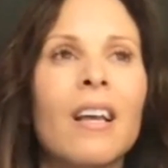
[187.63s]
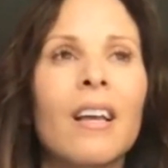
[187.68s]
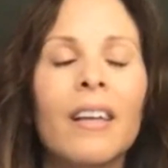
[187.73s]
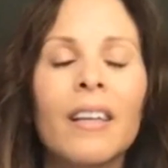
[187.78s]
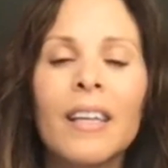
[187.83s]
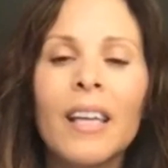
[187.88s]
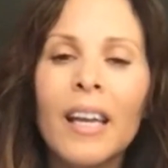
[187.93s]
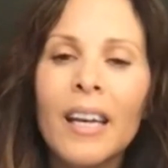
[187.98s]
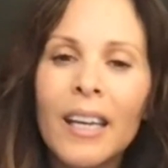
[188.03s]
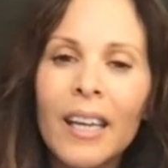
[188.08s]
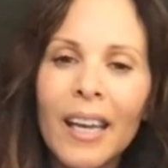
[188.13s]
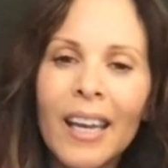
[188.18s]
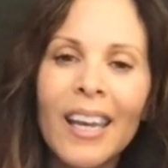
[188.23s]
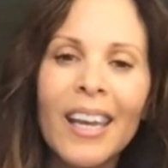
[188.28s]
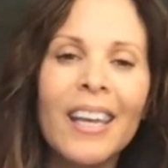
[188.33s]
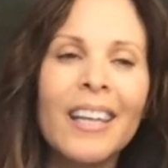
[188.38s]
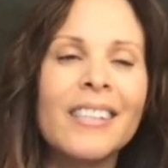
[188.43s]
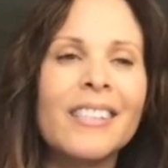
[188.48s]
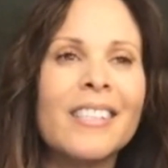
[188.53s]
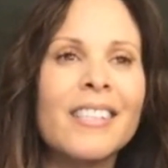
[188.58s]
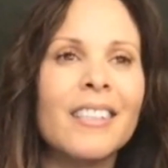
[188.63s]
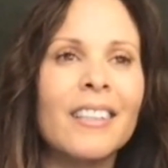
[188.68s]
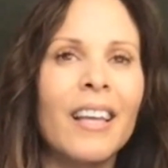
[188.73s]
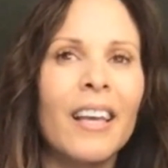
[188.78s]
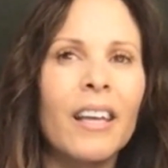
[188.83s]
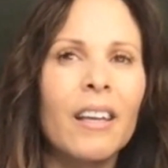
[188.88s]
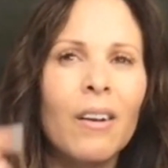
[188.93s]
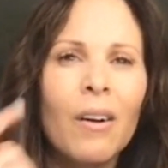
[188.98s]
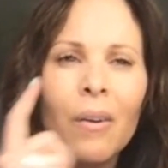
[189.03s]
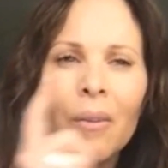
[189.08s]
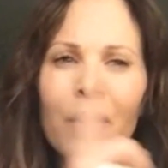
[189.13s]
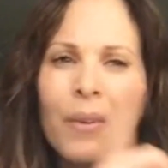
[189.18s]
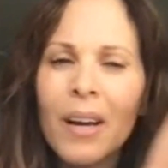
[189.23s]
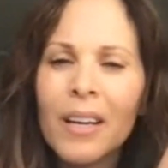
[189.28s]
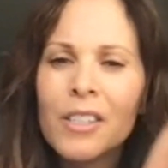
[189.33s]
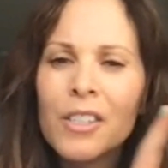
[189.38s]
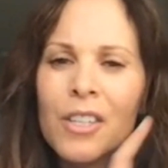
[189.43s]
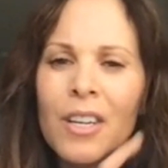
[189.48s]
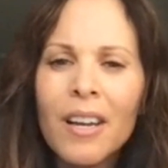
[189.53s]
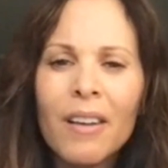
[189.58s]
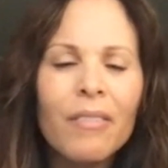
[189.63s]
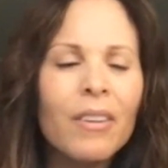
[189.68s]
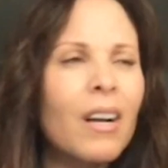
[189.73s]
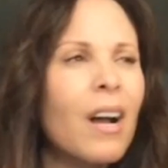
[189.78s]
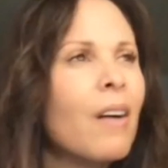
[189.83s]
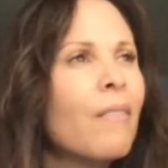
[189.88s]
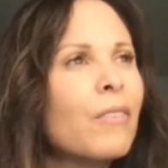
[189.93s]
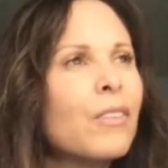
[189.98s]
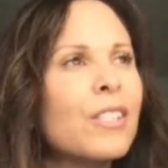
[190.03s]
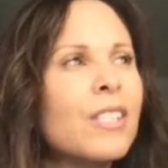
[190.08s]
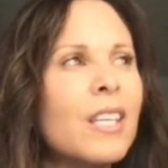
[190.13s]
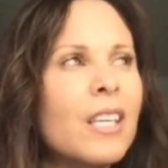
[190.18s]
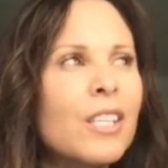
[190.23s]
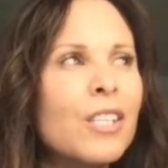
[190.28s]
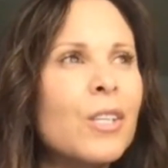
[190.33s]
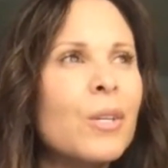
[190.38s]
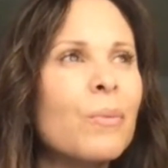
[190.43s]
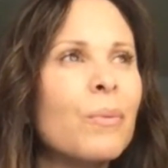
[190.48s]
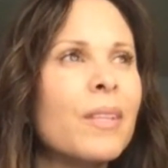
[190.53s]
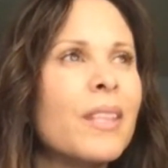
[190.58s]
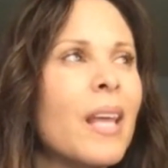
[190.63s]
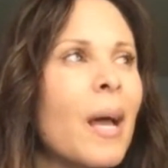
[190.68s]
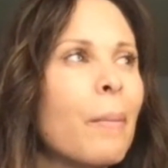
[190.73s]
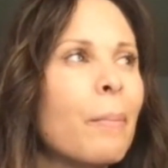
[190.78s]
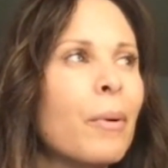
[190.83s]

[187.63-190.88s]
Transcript: getting a hit to I should have a conversation with that